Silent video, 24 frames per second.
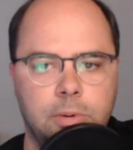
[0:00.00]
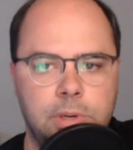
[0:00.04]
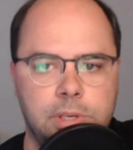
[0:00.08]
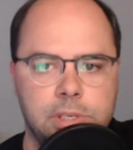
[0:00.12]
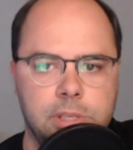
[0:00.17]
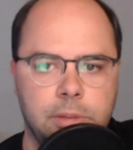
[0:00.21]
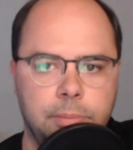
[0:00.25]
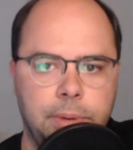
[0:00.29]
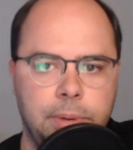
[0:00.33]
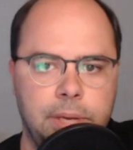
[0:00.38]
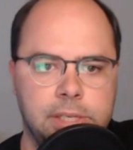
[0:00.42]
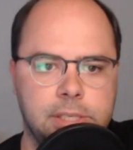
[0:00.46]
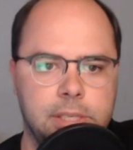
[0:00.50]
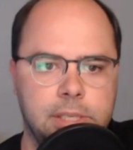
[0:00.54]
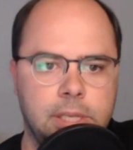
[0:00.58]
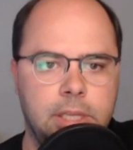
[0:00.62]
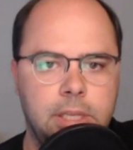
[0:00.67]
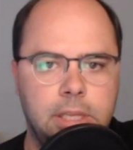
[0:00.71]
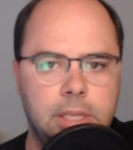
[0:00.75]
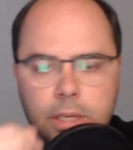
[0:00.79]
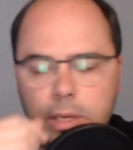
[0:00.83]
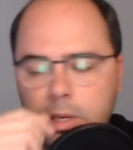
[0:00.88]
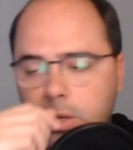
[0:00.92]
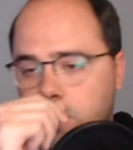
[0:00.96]
is the best thing
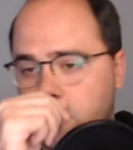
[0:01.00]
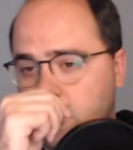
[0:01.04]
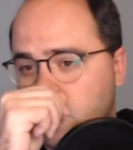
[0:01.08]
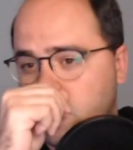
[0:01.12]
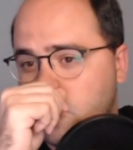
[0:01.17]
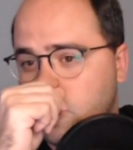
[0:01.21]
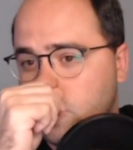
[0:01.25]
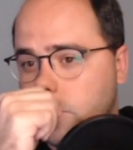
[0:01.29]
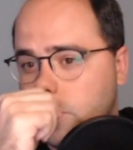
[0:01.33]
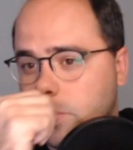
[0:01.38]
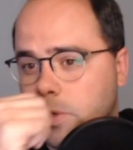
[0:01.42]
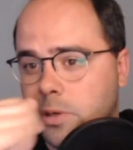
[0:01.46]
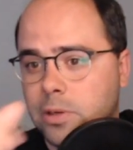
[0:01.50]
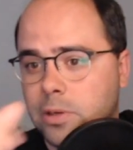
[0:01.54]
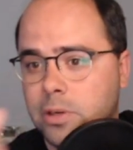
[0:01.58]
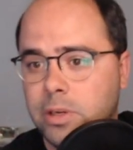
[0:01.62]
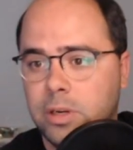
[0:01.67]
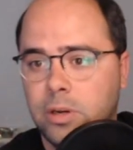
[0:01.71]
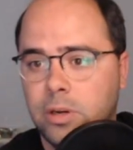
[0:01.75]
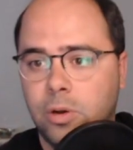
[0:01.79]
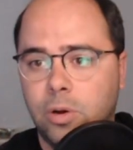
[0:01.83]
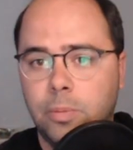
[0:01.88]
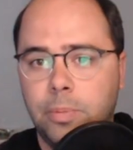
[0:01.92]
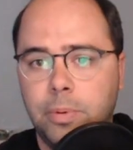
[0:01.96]
that you can do,
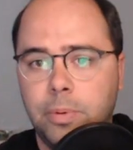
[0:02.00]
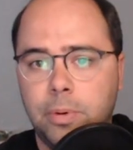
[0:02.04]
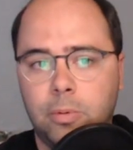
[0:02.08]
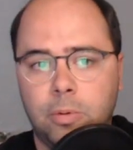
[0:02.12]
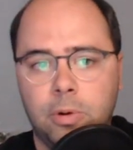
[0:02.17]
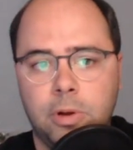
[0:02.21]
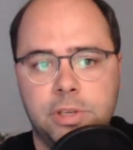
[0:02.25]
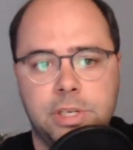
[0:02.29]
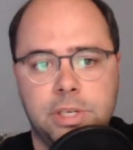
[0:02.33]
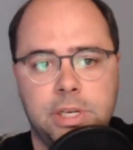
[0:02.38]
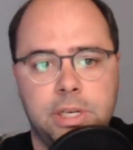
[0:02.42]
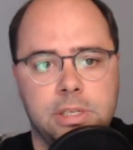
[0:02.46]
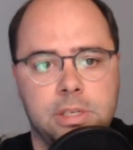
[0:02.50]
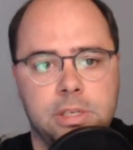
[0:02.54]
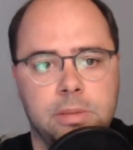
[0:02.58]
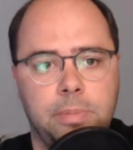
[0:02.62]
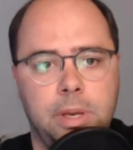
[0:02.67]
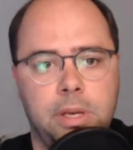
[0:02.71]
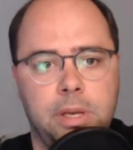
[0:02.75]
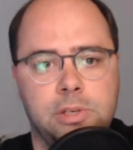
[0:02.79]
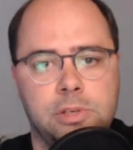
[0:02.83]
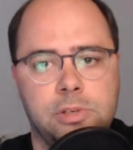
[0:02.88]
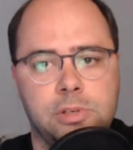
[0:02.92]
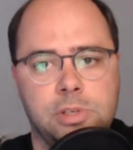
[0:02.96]
and hope it works against the
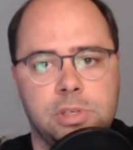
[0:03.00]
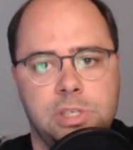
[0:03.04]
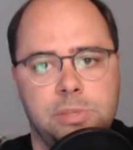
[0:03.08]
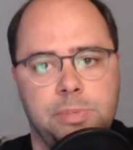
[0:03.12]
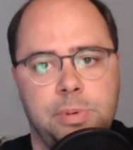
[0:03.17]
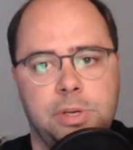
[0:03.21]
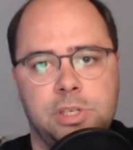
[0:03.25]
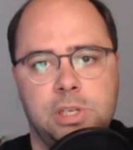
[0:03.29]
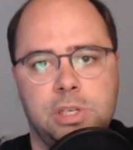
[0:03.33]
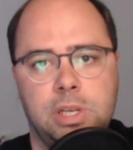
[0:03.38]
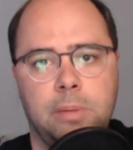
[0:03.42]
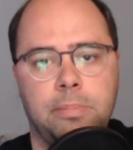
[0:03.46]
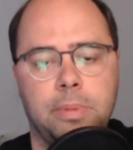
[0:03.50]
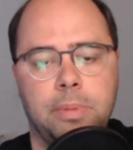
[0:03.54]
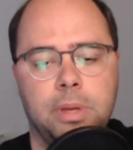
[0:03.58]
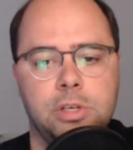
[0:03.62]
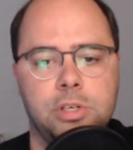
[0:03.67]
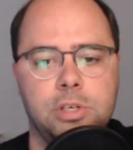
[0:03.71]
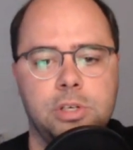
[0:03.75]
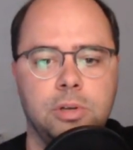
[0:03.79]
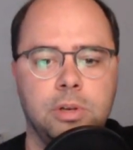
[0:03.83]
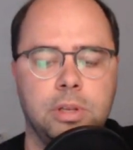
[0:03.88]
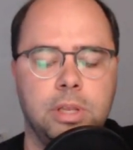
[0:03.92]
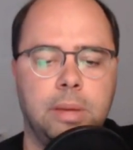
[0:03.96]
Pacers, especially that bench
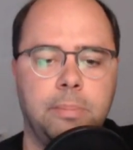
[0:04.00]
unit.